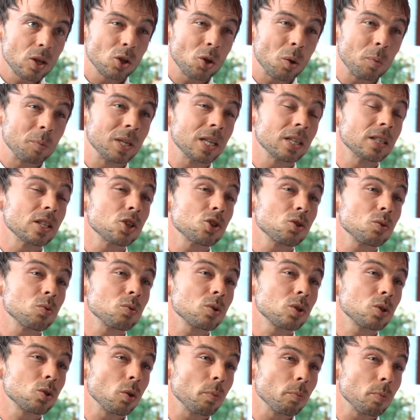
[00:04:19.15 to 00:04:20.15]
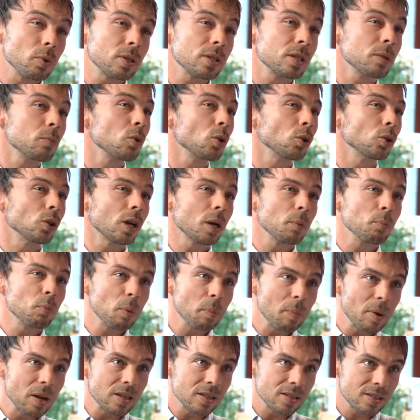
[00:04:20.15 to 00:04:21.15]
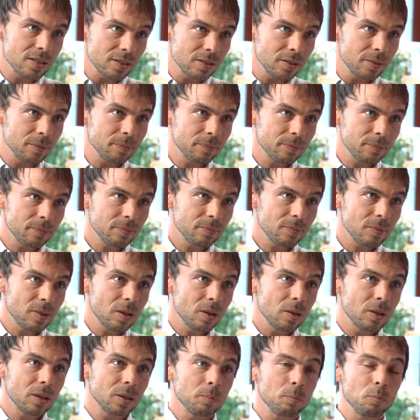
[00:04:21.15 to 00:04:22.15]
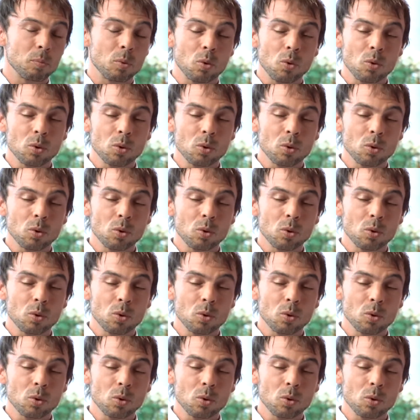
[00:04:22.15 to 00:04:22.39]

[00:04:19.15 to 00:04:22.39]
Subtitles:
There are lots of possibilities that we would not have thought of in